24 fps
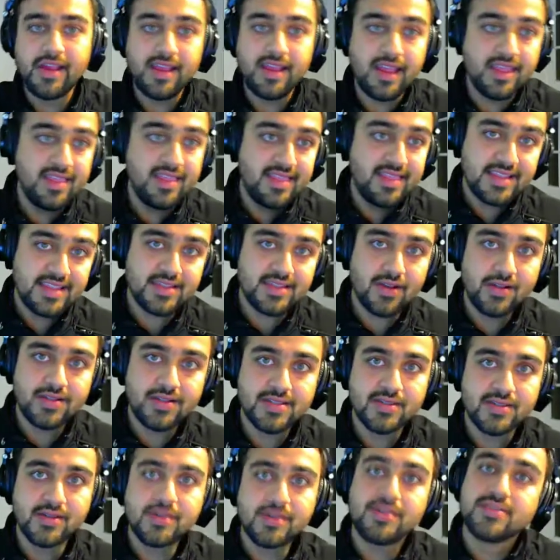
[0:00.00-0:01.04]
So in
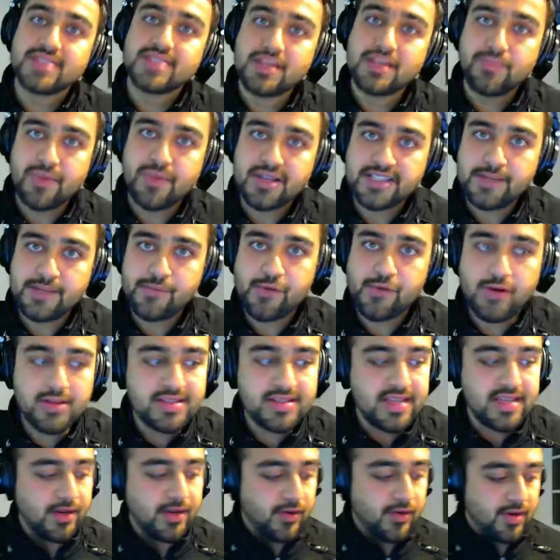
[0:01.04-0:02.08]
this also, using
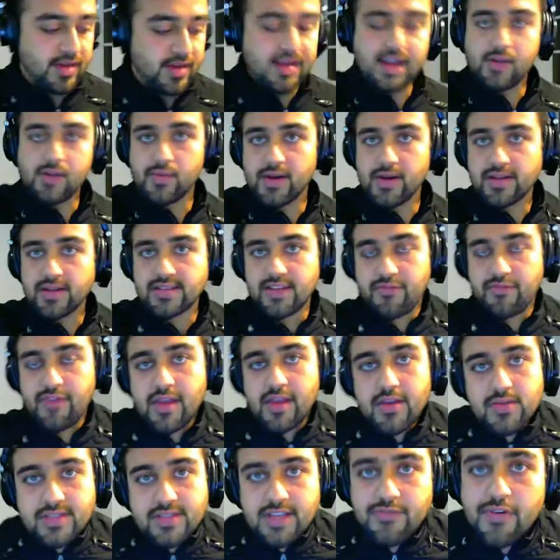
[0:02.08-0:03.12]
perceptrons and neural
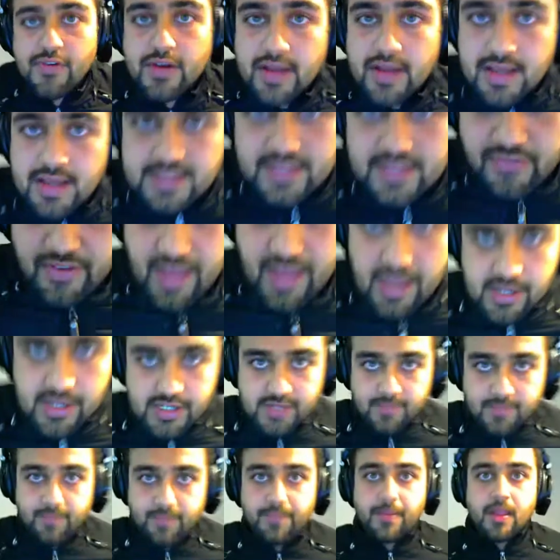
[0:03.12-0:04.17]
networks, if we're using for
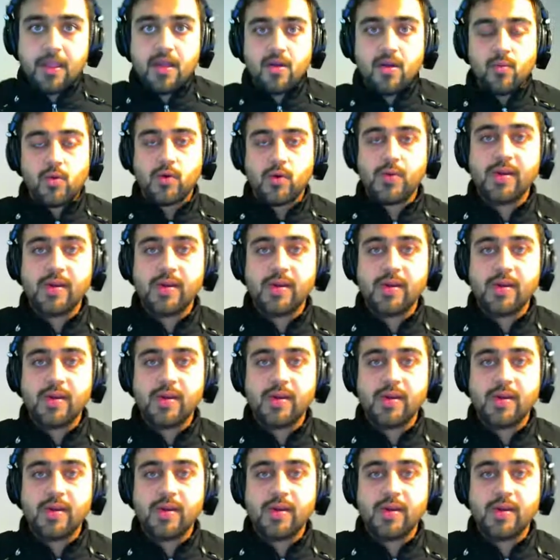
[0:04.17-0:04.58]
classification,